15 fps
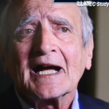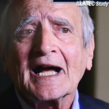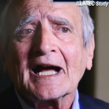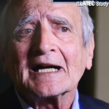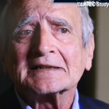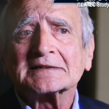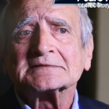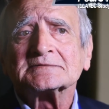
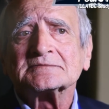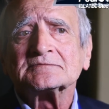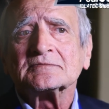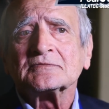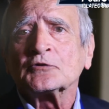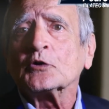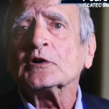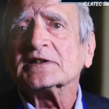
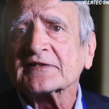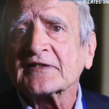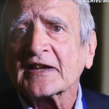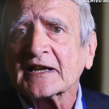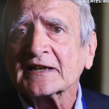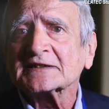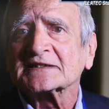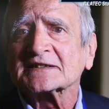and doing
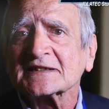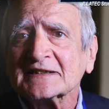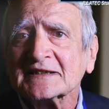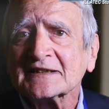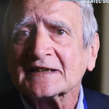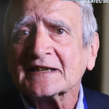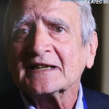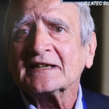things
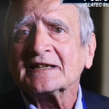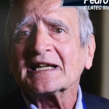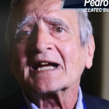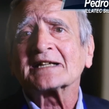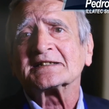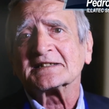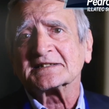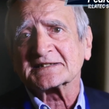in
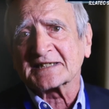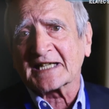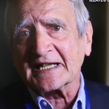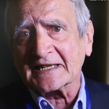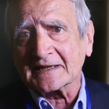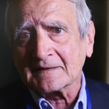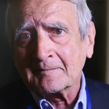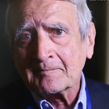larger
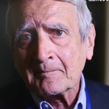scale.